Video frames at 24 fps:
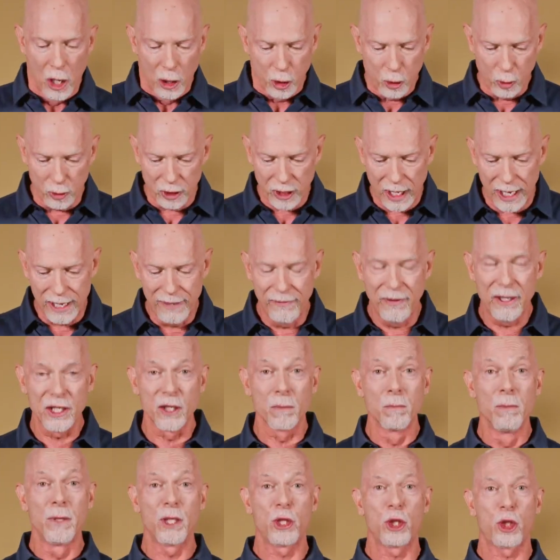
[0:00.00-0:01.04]
So it's kind of this
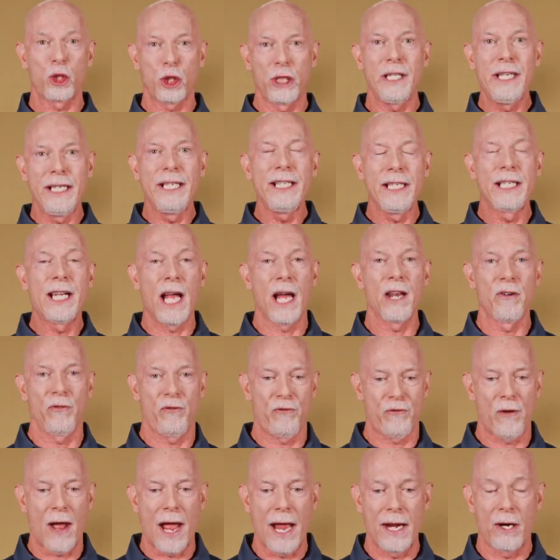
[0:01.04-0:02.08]
machine gun
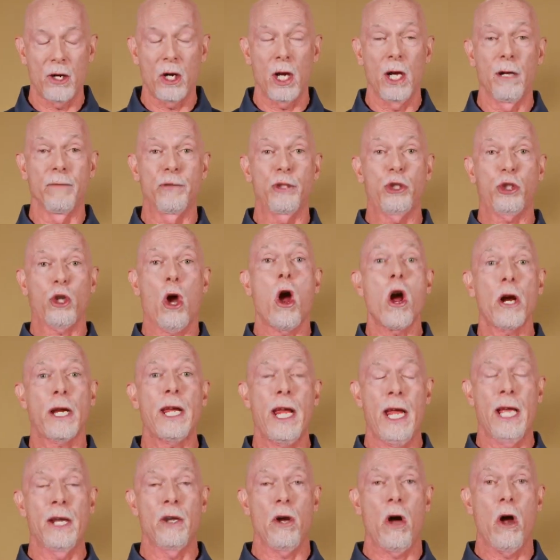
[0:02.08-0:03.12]
fire of shock
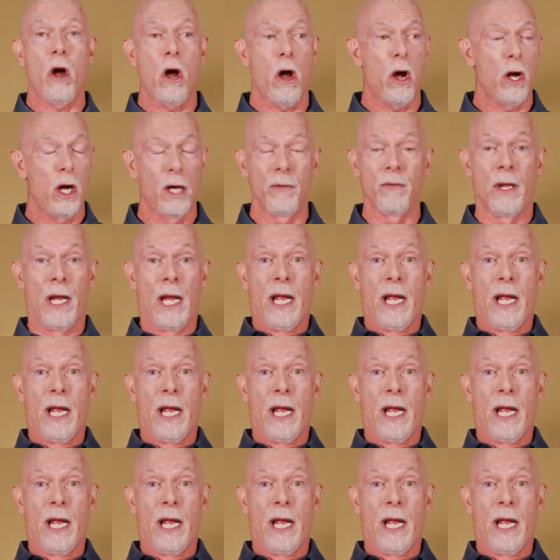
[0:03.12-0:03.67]
and awe of